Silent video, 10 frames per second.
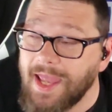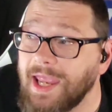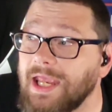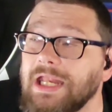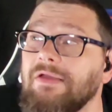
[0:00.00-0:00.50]

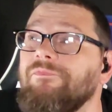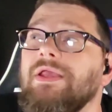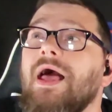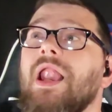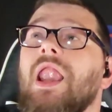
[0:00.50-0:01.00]
And if
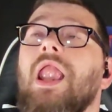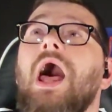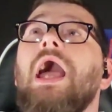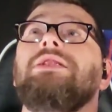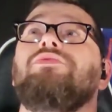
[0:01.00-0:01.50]
you
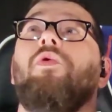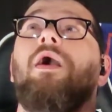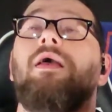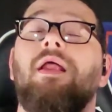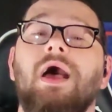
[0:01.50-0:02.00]
liked
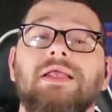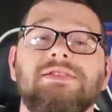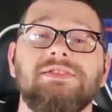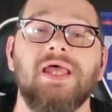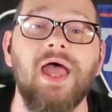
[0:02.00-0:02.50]
what I
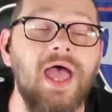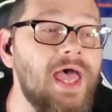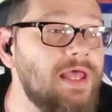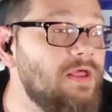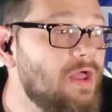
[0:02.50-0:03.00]

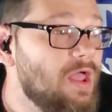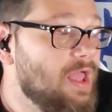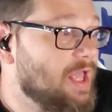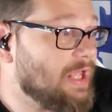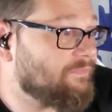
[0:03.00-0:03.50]
said,
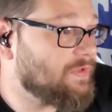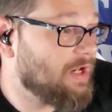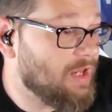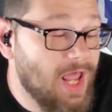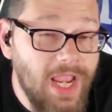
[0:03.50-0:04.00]
if you
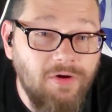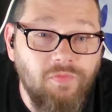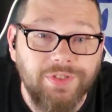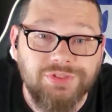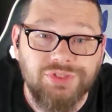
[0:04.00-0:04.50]
like
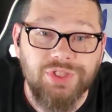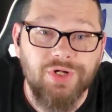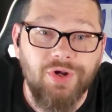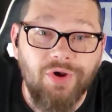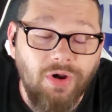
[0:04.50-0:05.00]
what you
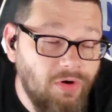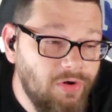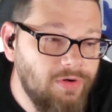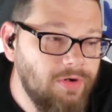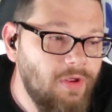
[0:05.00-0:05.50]

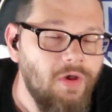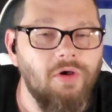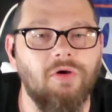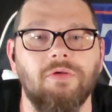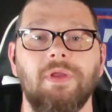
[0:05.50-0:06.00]
heard,
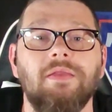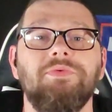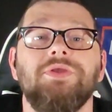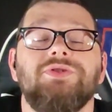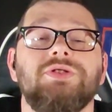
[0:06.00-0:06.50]
or maybe
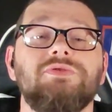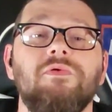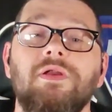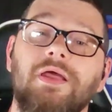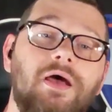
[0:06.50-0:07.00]
you just
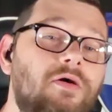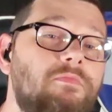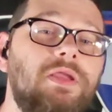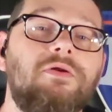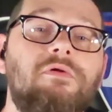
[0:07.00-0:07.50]
want to help
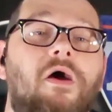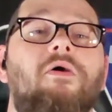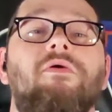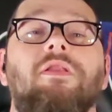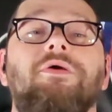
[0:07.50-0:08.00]
me
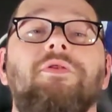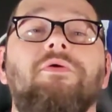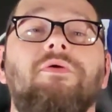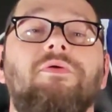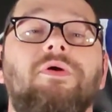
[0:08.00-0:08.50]
grow a little,